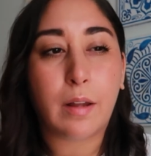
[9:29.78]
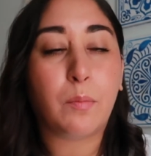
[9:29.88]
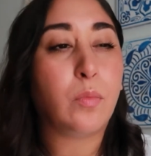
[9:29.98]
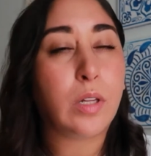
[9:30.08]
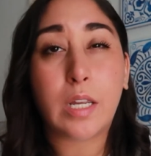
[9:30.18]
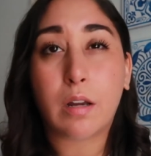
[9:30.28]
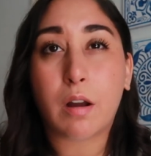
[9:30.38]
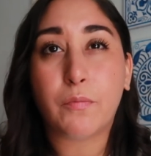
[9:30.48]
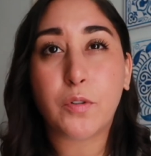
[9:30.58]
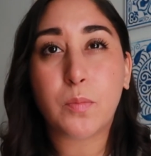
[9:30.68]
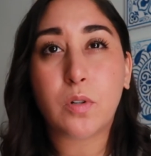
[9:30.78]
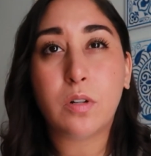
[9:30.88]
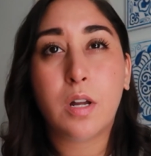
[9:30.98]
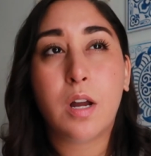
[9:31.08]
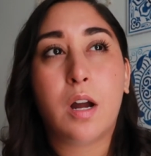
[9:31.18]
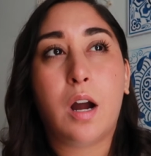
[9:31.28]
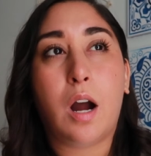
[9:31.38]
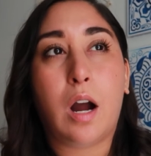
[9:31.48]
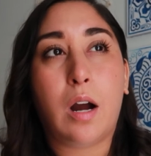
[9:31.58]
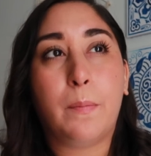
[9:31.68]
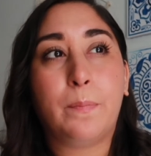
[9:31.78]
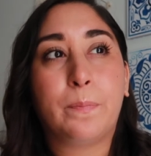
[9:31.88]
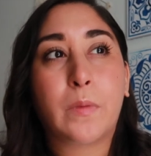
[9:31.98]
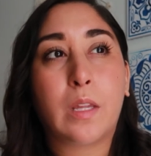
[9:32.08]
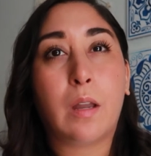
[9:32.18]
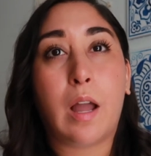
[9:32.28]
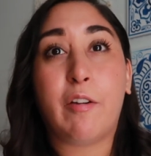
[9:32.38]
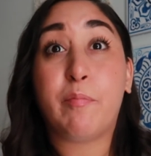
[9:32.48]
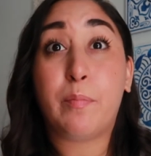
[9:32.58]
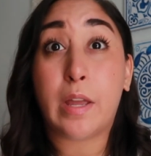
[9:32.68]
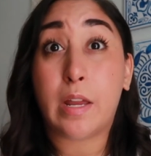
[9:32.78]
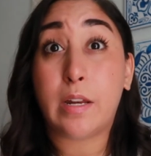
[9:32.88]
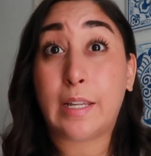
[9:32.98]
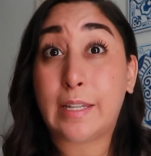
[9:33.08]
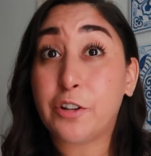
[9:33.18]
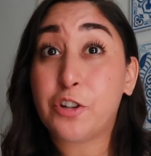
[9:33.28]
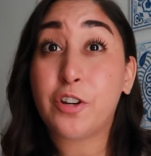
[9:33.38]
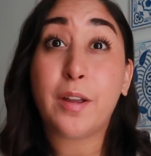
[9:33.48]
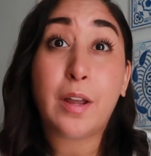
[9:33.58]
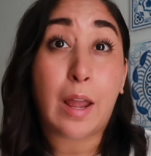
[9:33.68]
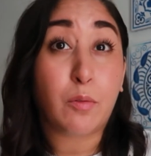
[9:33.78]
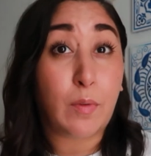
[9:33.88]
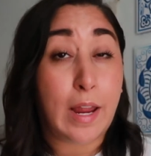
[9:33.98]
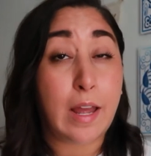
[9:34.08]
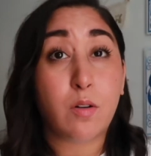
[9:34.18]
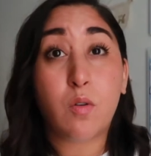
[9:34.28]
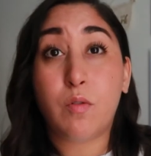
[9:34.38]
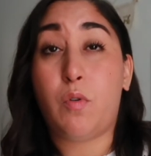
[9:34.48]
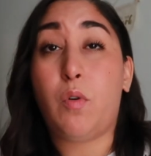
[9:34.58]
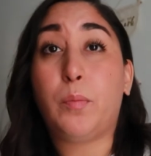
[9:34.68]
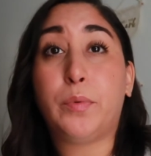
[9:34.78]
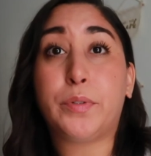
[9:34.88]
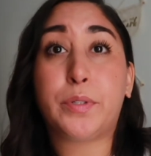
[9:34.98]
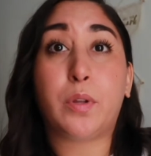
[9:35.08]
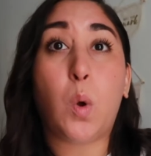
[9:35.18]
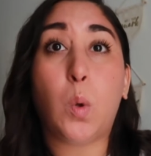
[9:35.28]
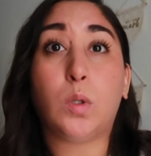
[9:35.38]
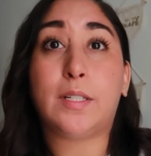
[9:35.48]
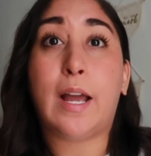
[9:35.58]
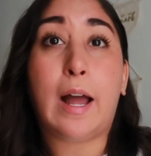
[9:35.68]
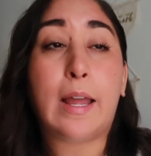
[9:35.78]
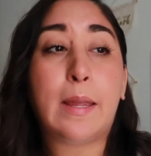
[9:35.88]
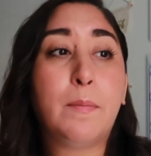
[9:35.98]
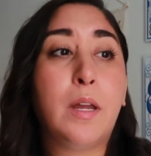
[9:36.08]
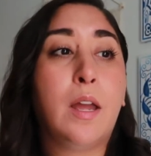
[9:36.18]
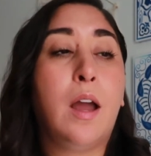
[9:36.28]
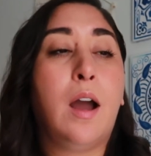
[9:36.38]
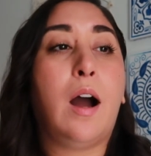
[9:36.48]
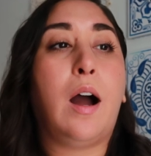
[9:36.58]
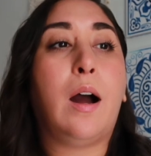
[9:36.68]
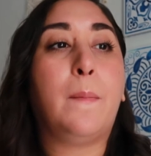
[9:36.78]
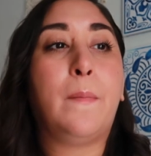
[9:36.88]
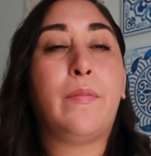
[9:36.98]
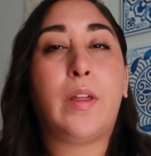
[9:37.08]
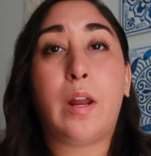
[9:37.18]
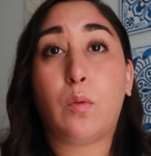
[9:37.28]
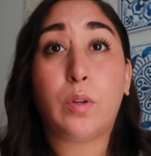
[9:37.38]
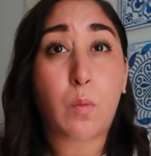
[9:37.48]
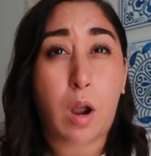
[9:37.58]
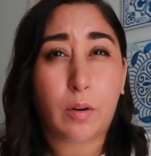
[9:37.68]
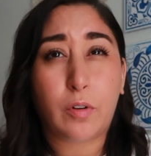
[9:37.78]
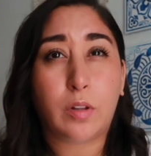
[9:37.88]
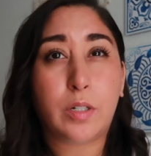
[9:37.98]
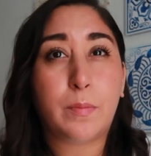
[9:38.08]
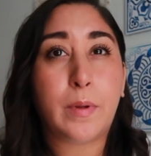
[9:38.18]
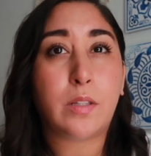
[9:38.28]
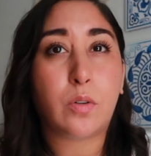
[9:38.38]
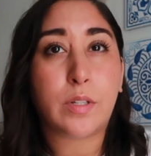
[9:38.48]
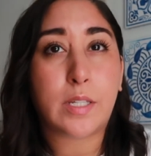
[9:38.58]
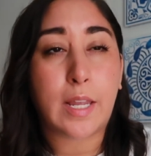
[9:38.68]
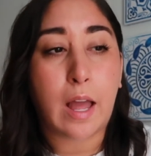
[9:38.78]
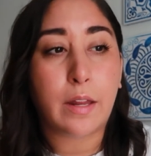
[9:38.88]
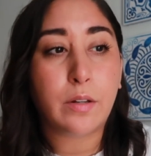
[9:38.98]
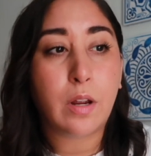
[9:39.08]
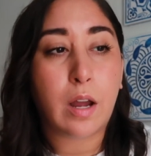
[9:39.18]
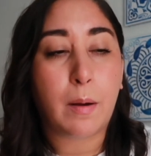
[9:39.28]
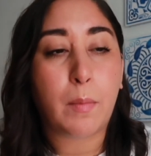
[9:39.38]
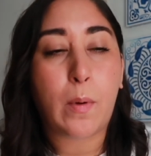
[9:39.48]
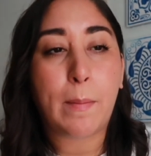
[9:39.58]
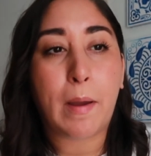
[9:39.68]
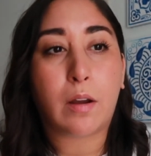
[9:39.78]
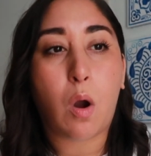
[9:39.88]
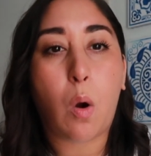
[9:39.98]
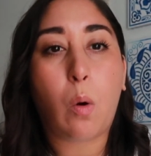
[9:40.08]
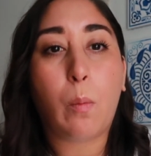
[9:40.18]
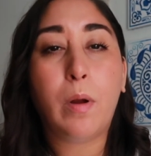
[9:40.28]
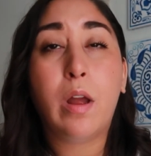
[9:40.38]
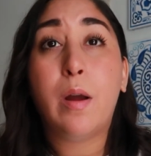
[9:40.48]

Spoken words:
really uncomfortable. I've been, like, yesterday I ran almost the whole time, and then I only walked for a little bit towards the end on my way back home.